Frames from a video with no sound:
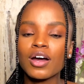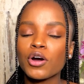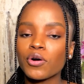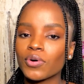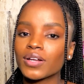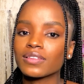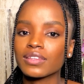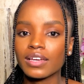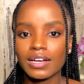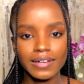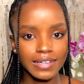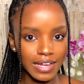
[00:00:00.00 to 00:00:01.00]
One thing
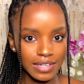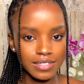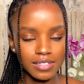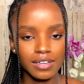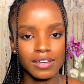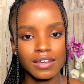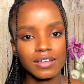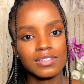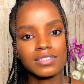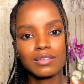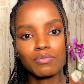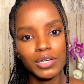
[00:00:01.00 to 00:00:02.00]
I can say is
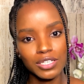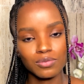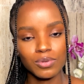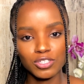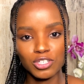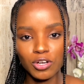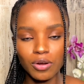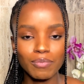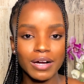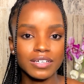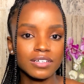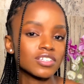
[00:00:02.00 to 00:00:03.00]
the best way to go
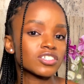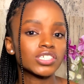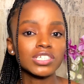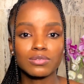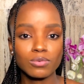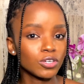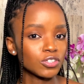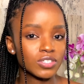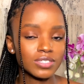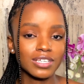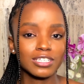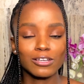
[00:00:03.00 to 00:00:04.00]
about it is just wearing a
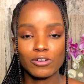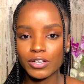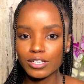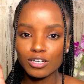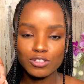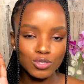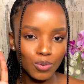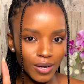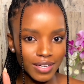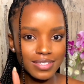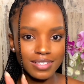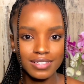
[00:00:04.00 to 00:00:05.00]
sunscreen
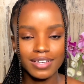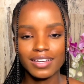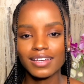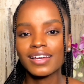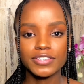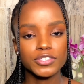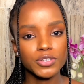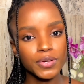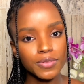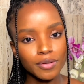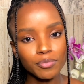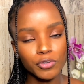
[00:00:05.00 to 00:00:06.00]
twice a day. So in
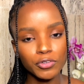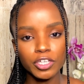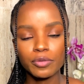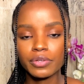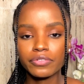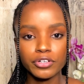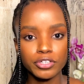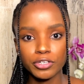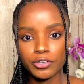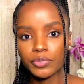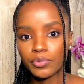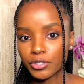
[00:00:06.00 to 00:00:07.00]
the morning before you go
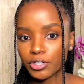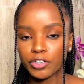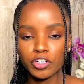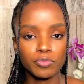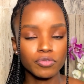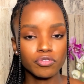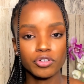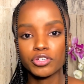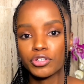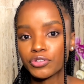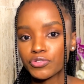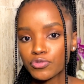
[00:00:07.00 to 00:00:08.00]
to work, or before you
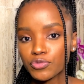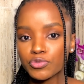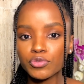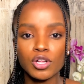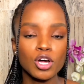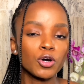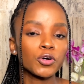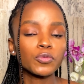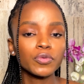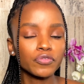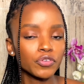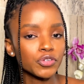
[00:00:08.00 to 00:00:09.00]
go to school, or
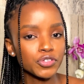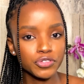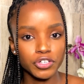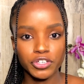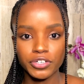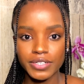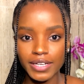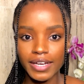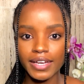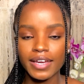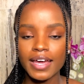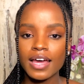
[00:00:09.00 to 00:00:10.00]
before you start your
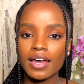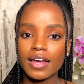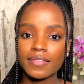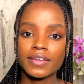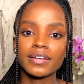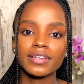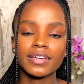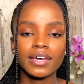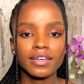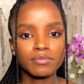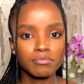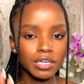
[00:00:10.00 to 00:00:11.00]
day, and then
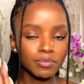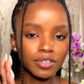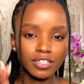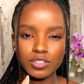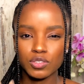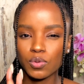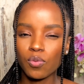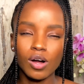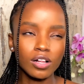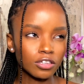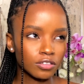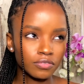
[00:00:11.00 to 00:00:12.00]
again maybe at
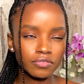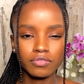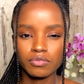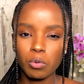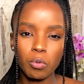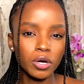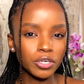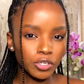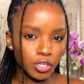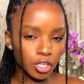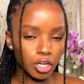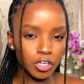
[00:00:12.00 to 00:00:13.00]
1
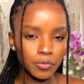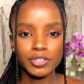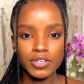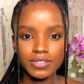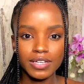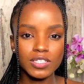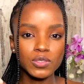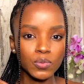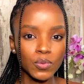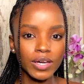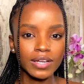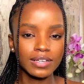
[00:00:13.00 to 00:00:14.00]
o'clock, because that's
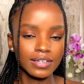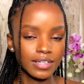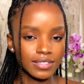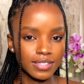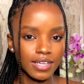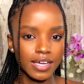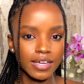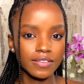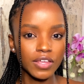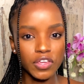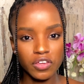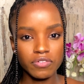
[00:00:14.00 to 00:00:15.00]
when in SA the
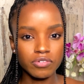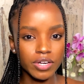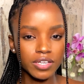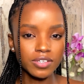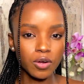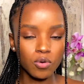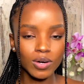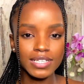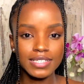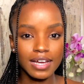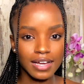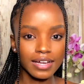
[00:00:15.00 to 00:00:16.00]
UV rays are quite
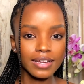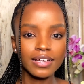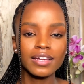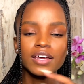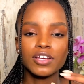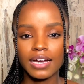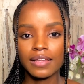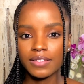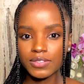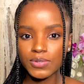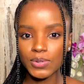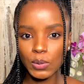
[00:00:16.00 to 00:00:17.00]
high, and this
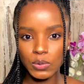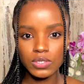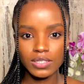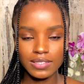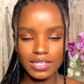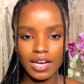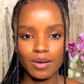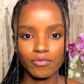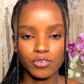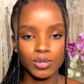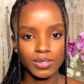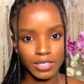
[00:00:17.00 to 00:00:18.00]
is also the time
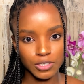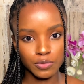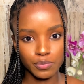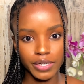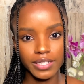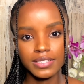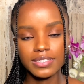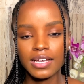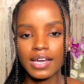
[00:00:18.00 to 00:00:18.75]
for lunch breaks.